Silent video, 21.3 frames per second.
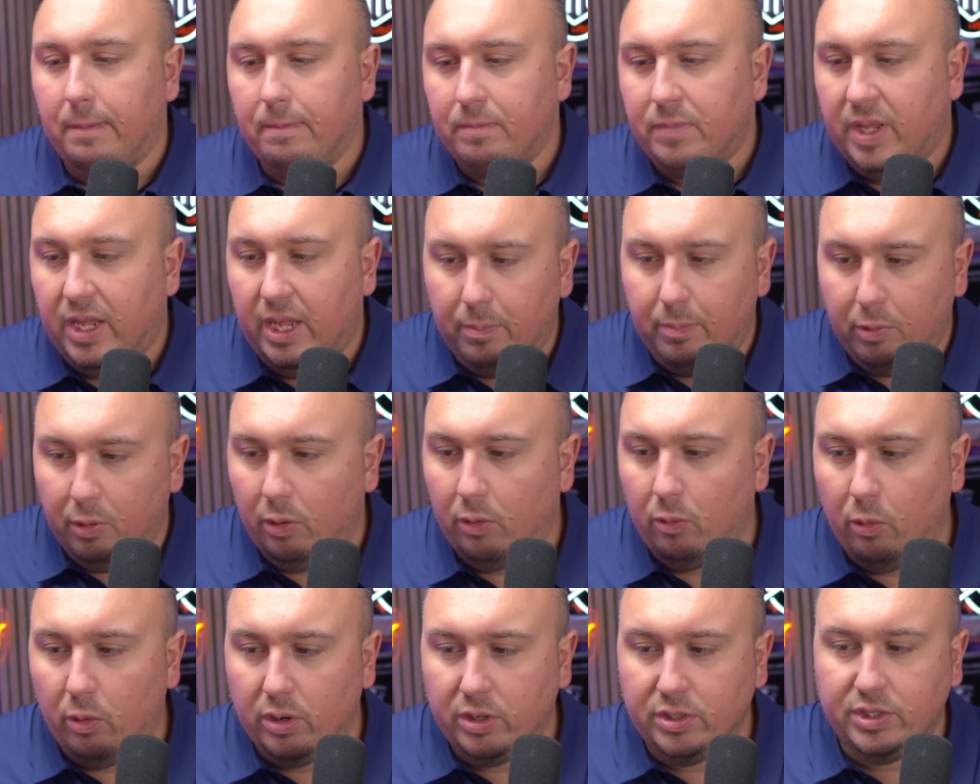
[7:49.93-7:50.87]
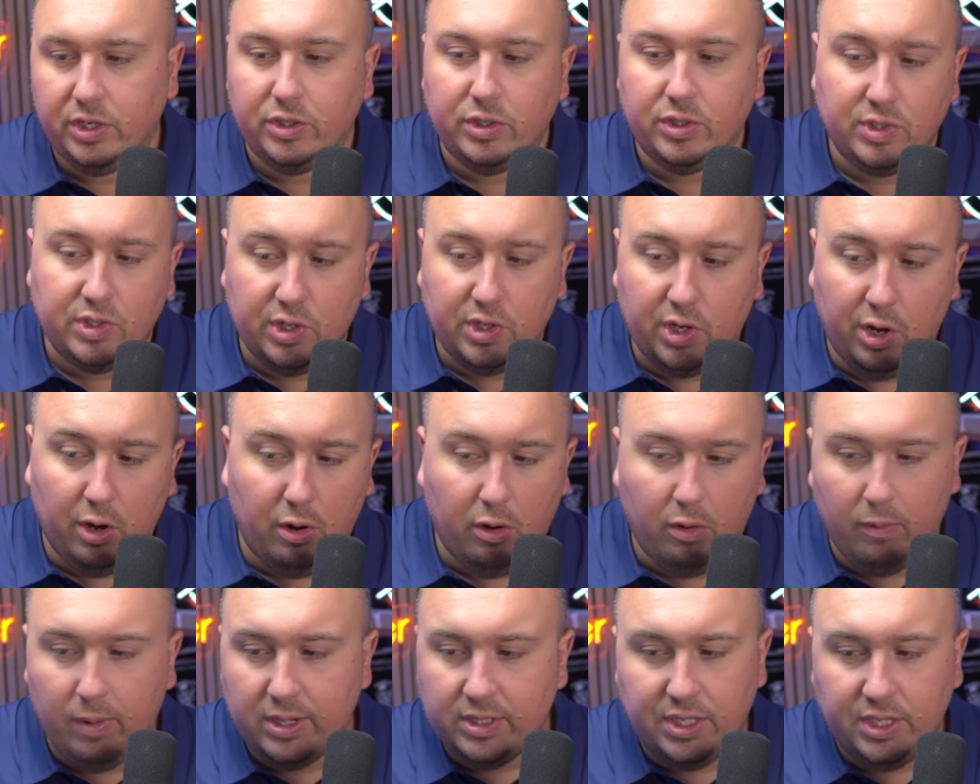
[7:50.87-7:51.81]
Keep your organization secure,
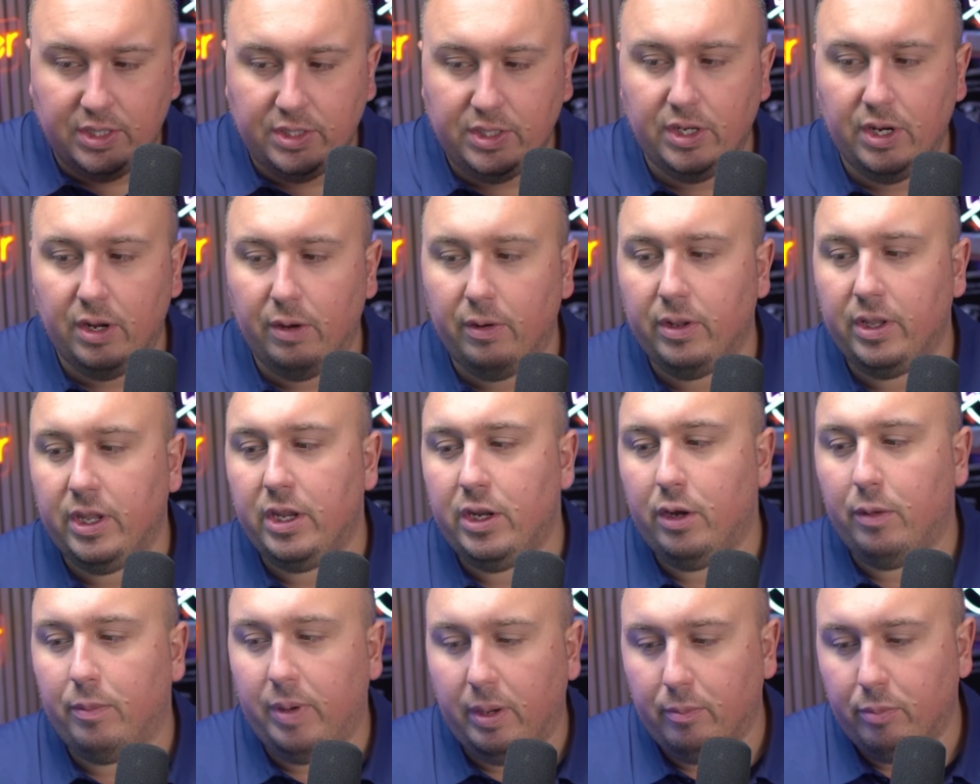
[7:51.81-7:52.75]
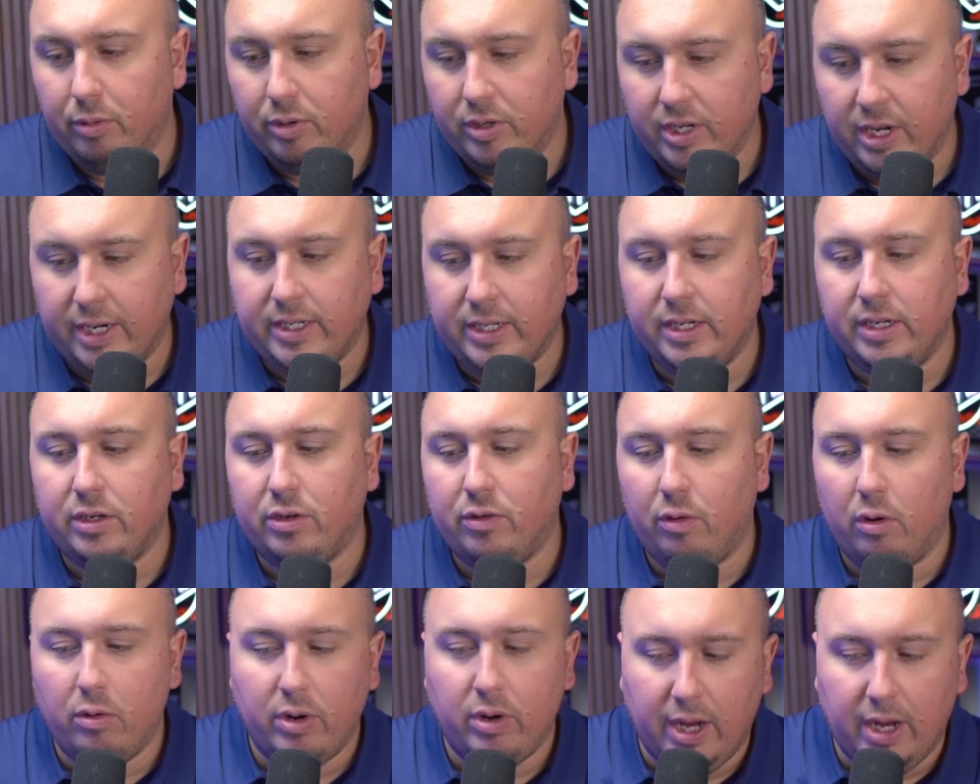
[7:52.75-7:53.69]
rest easy knowing that you're being protected,
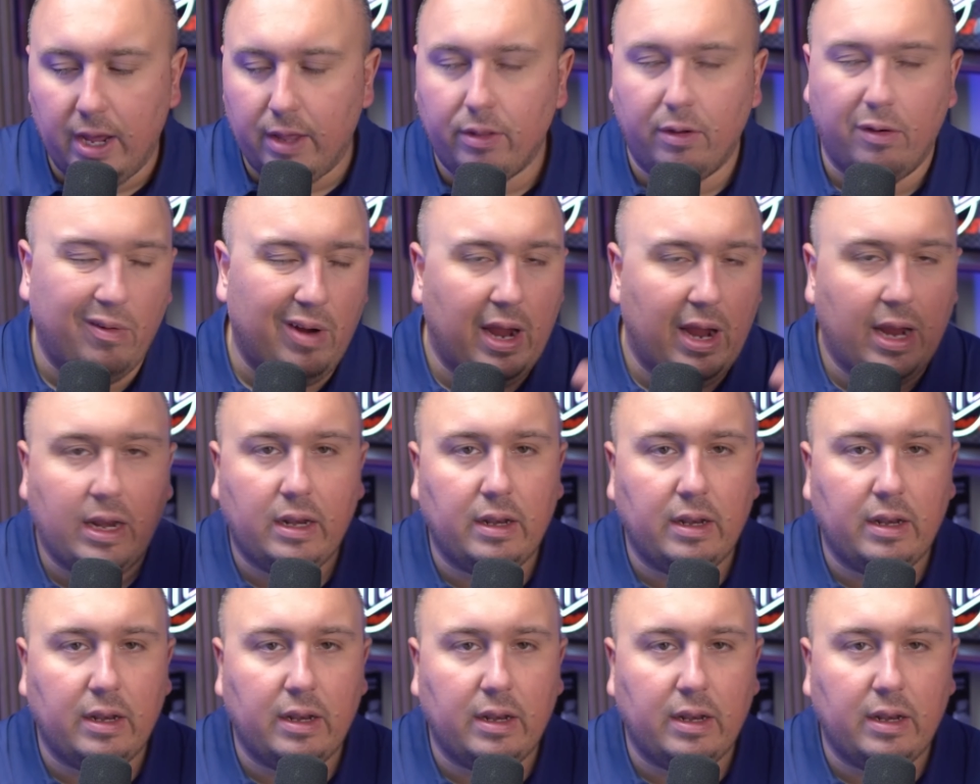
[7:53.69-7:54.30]
grow together, right?